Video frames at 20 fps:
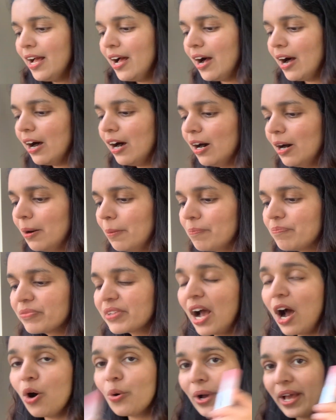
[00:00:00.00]

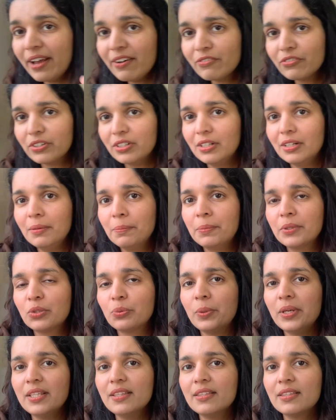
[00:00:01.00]
However,
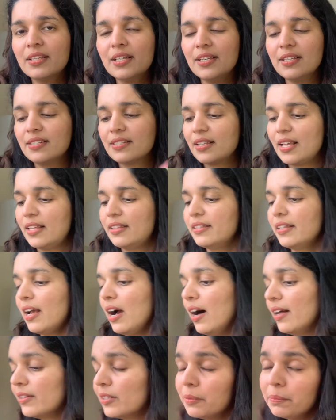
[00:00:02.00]
between this and the
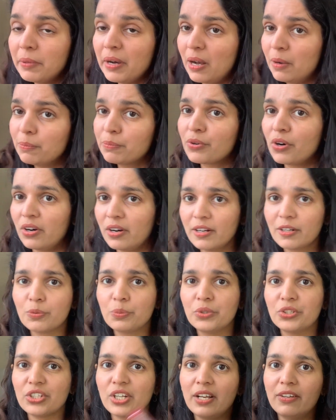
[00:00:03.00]
other balm product,
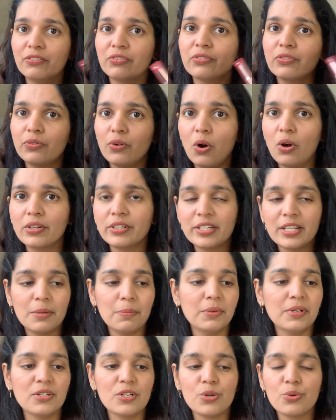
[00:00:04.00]
which I've already
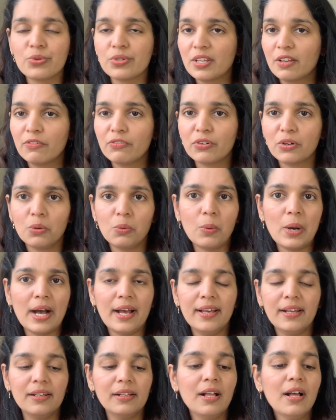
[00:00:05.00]
been using for a
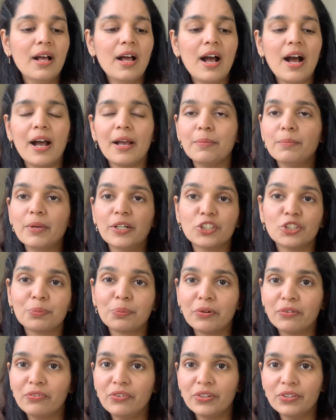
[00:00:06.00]
while, I much
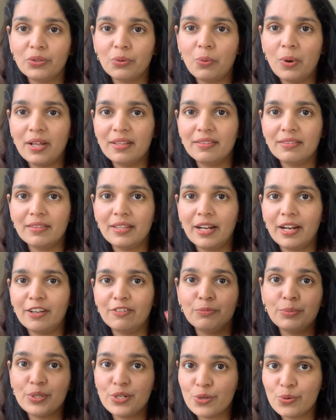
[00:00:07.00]
prefer the one that
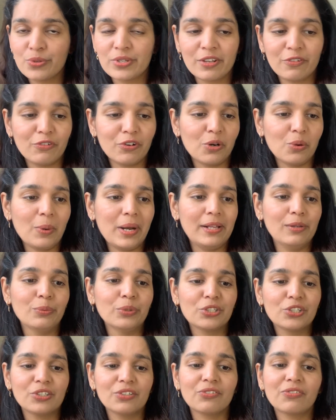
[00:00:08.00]
I've been using for a while,
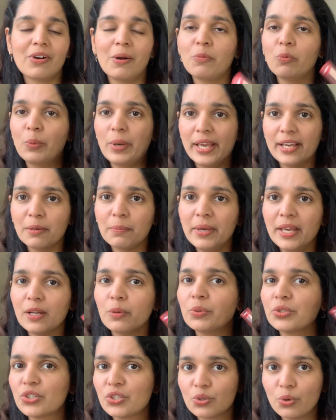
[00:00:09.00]
which is from Wake Make,
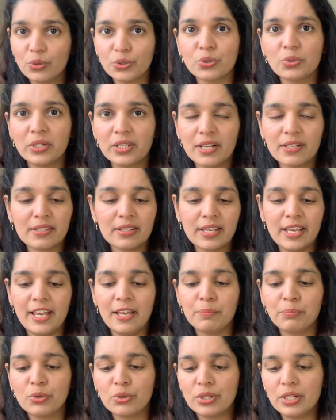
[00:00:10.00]
which is also another
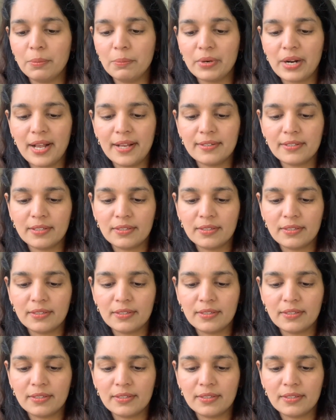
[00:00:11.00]
K-beauty brand.